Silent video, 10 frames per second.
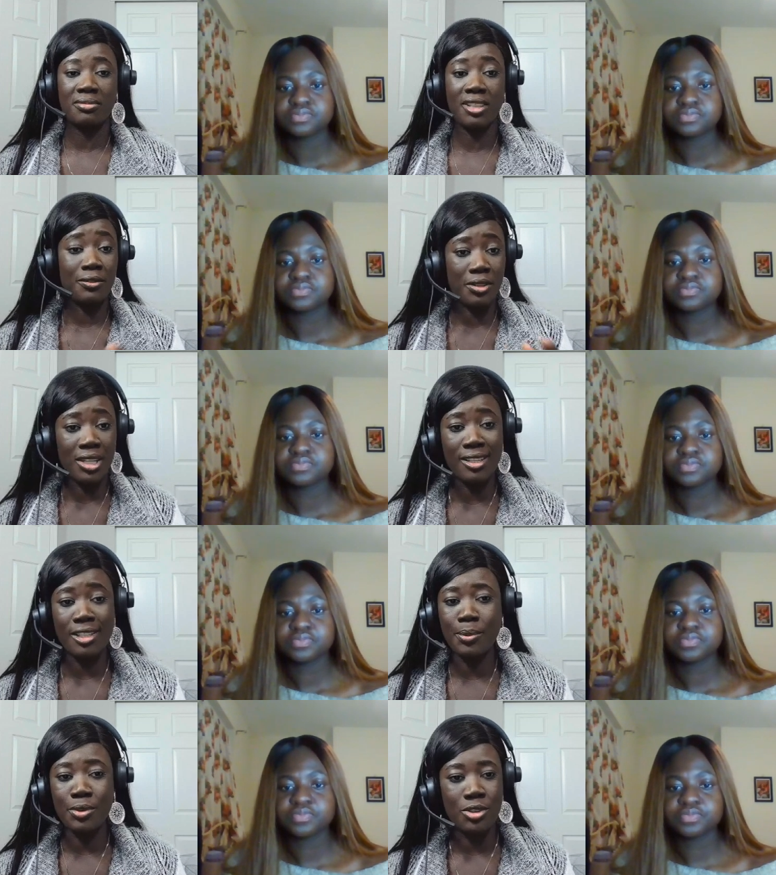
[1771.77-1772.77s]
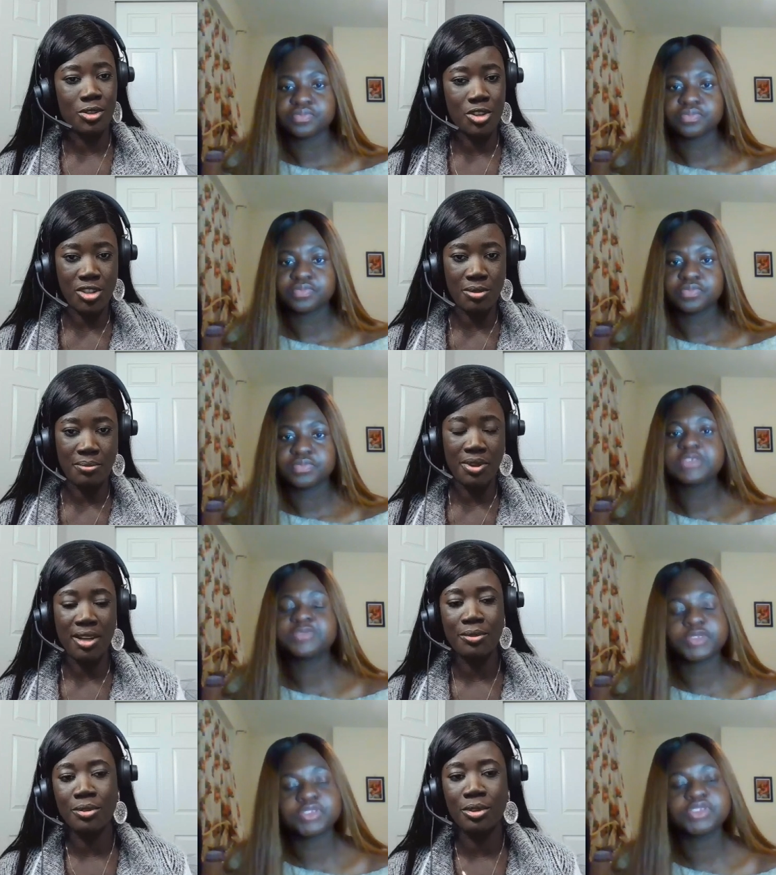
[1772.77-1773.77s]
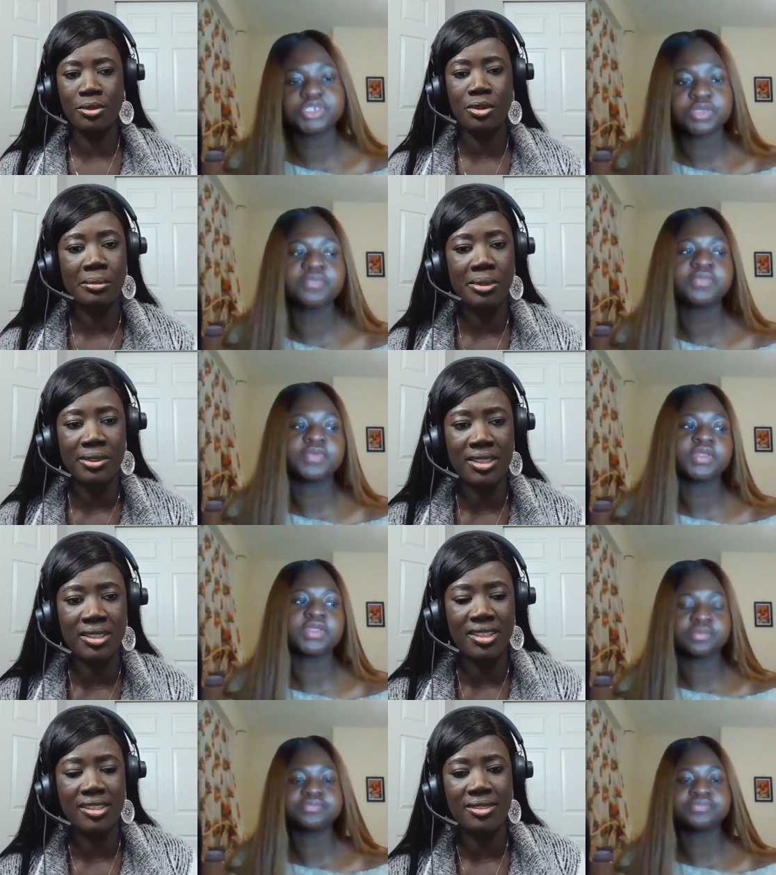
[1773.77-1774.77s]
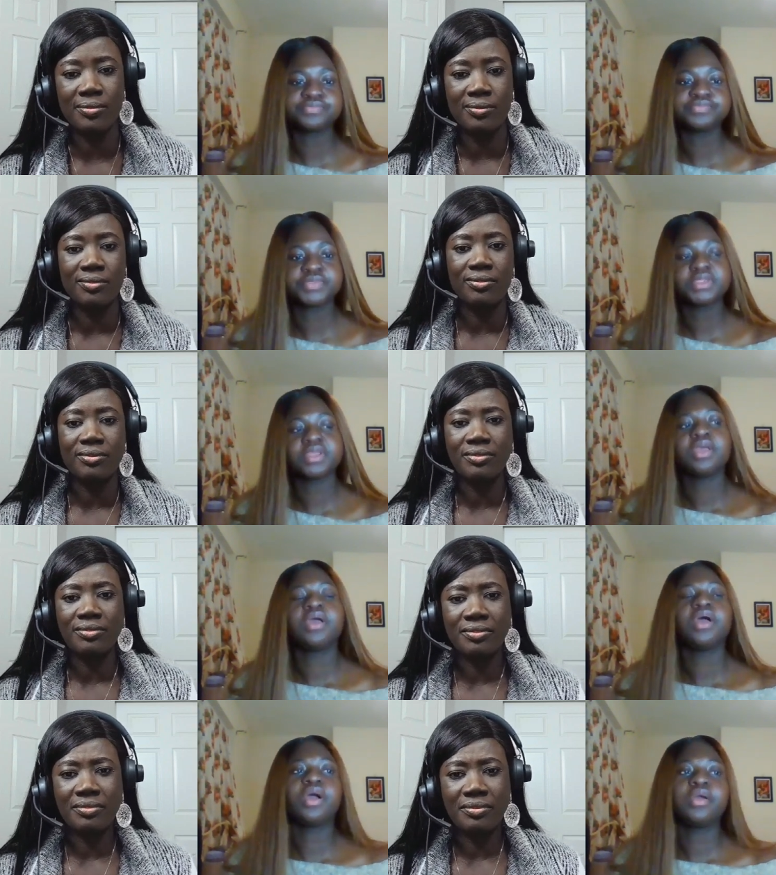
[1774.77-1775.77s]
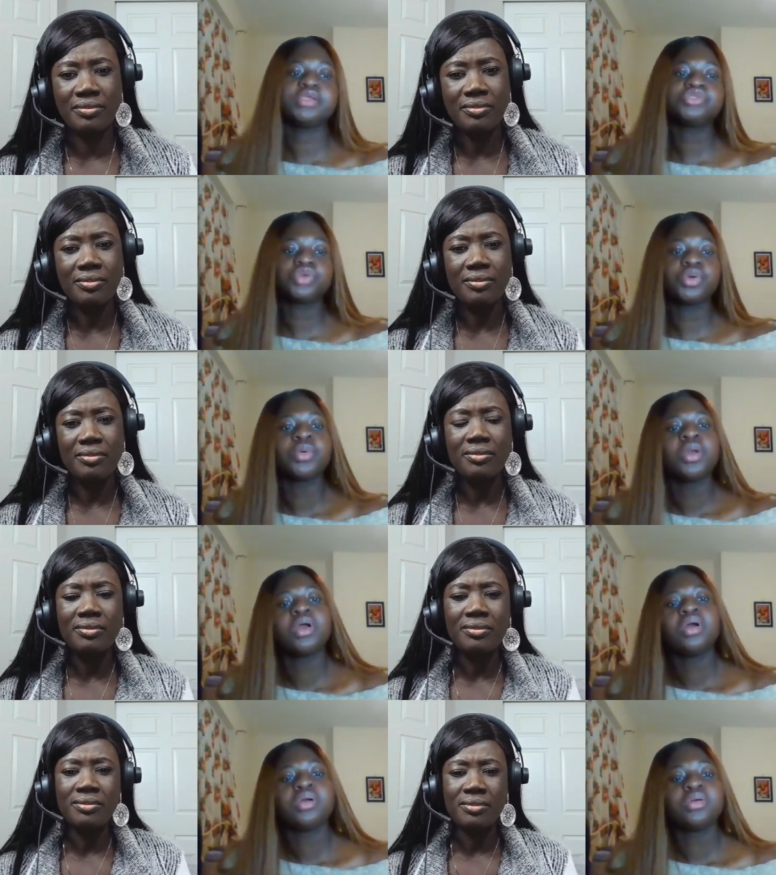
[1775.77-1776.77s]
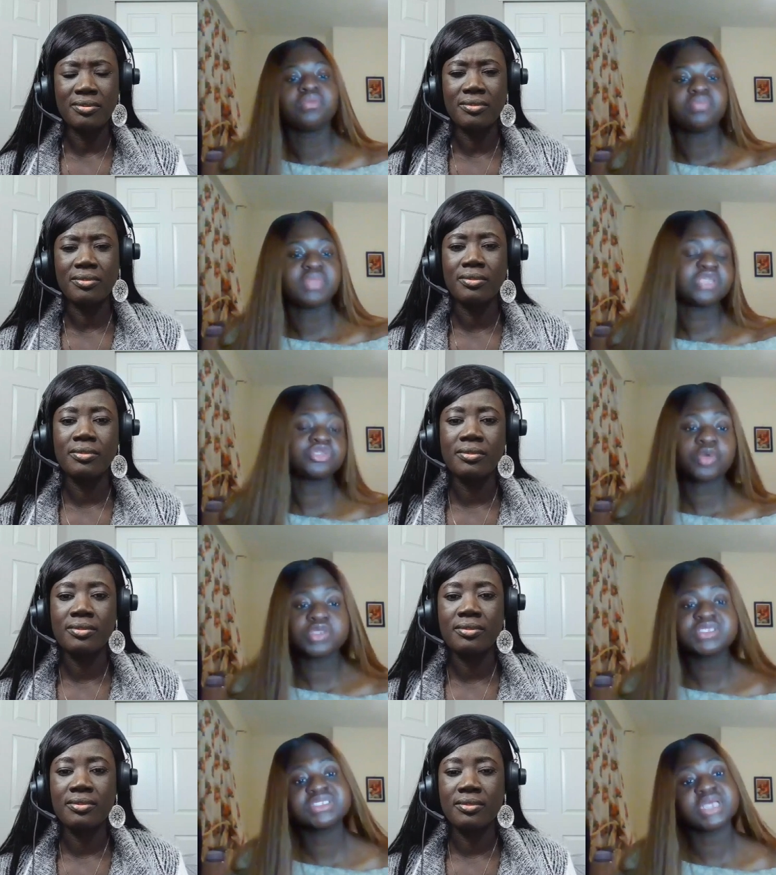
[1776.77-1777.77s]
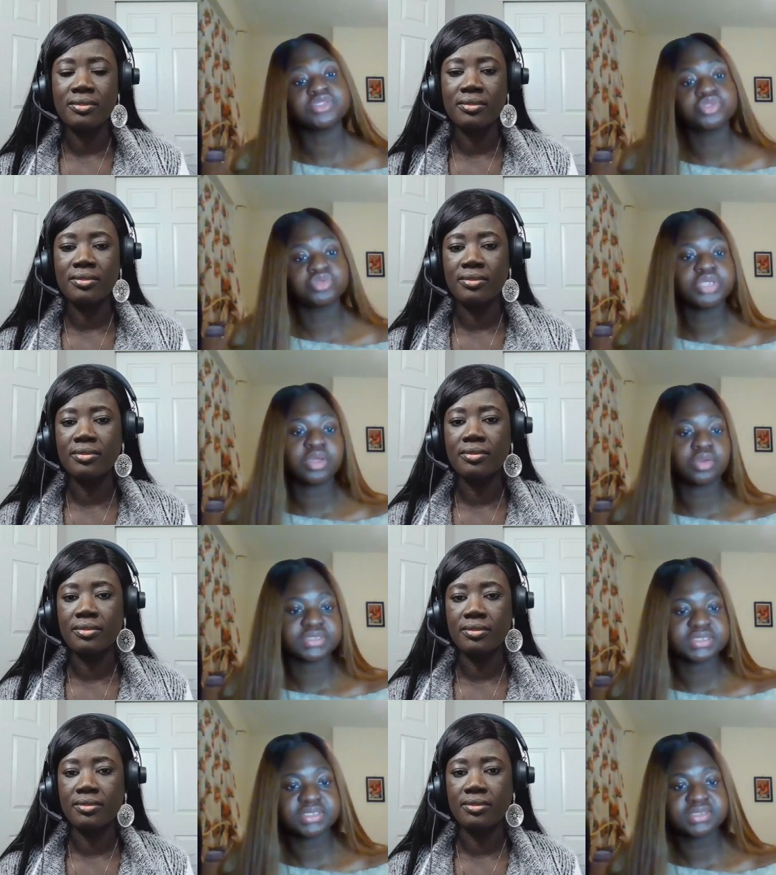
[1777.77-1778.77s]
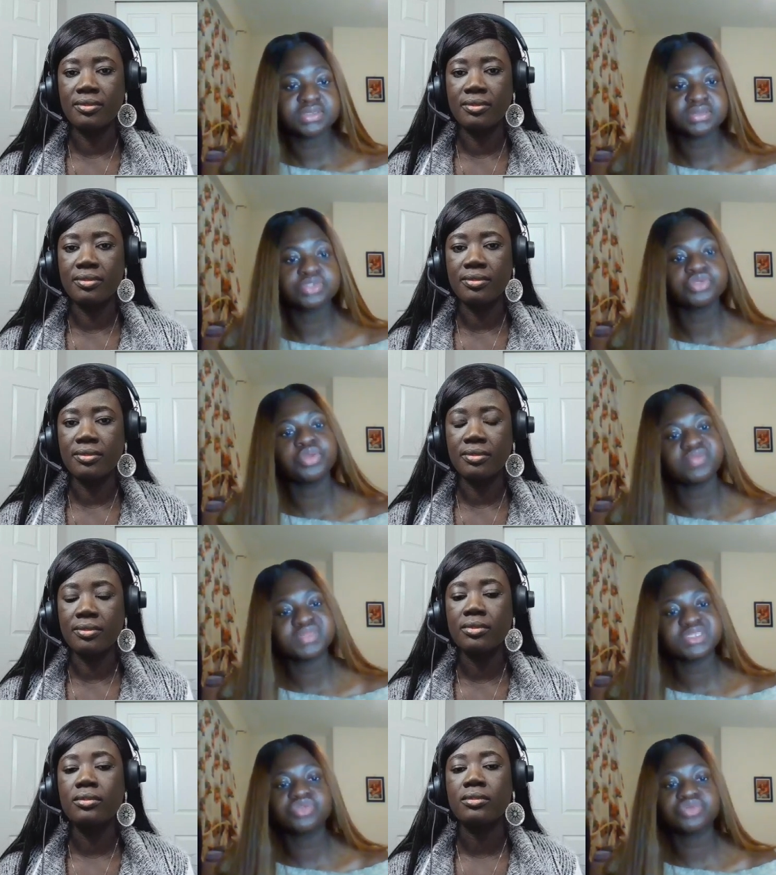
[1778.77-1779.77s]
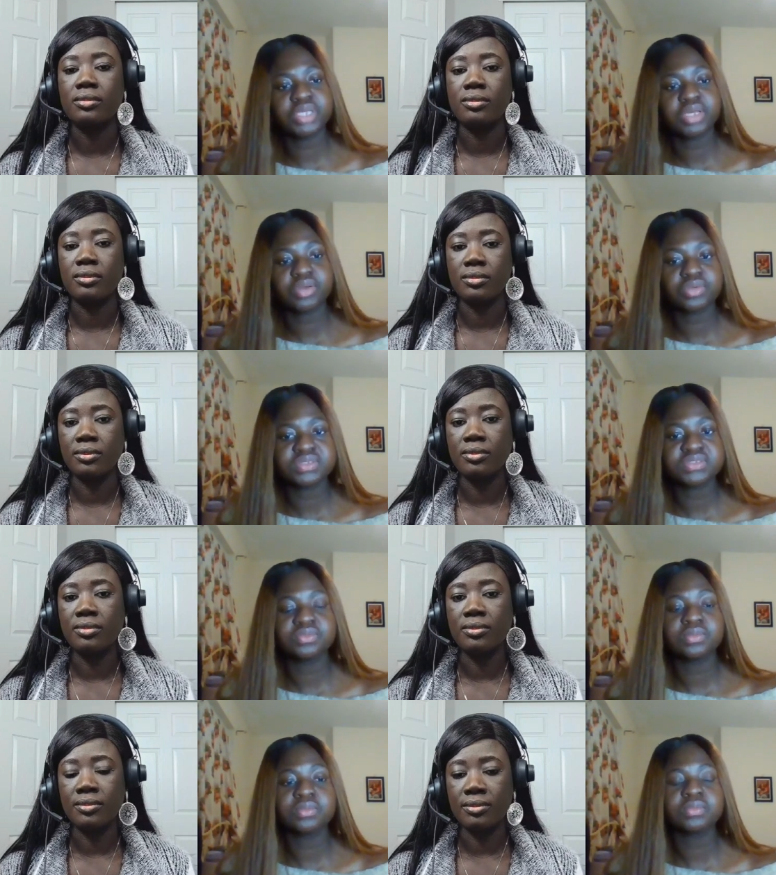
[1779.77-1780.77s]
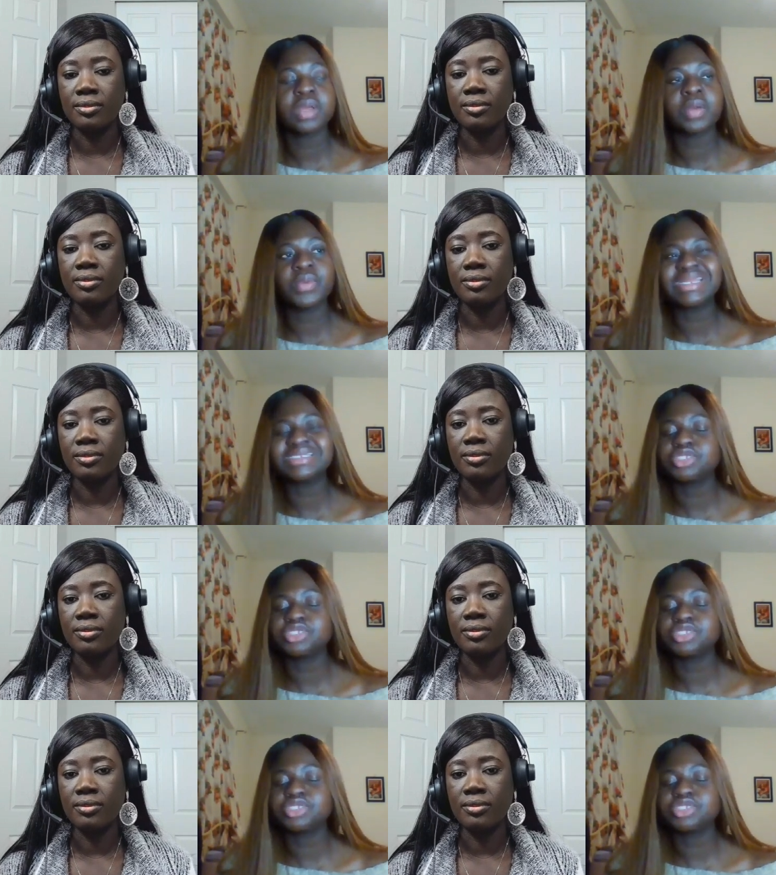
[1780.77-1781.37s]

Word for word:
Speaker 1: give you that sponsorship? How would you go about it?
Speaker 2: All right. So there are some courses that are 2-year courses. So if it's a 2-year course, And when I say